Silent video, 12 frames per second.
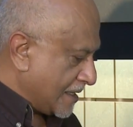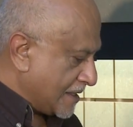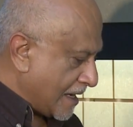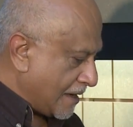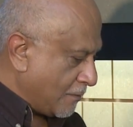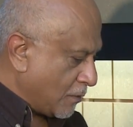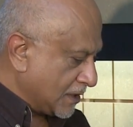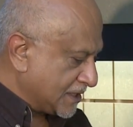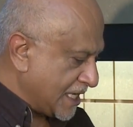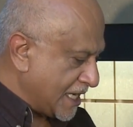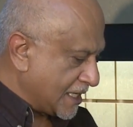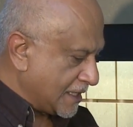that it will
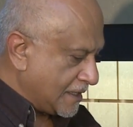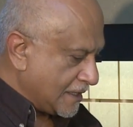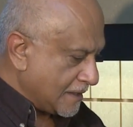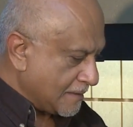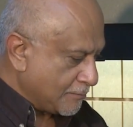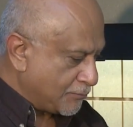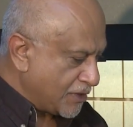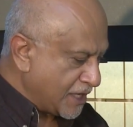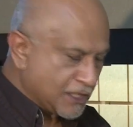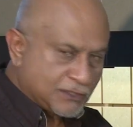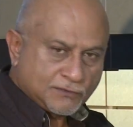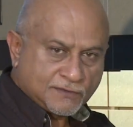take it, bring
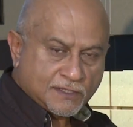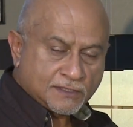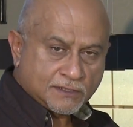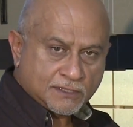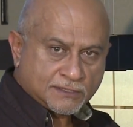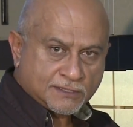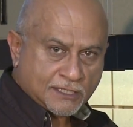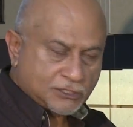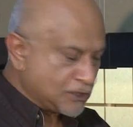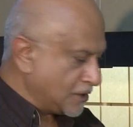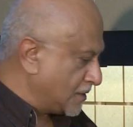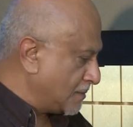it to this
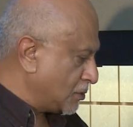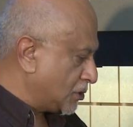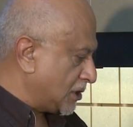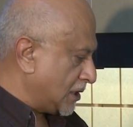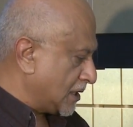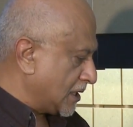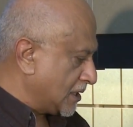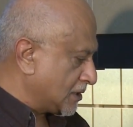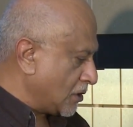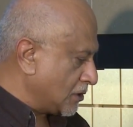section in the machine, and it's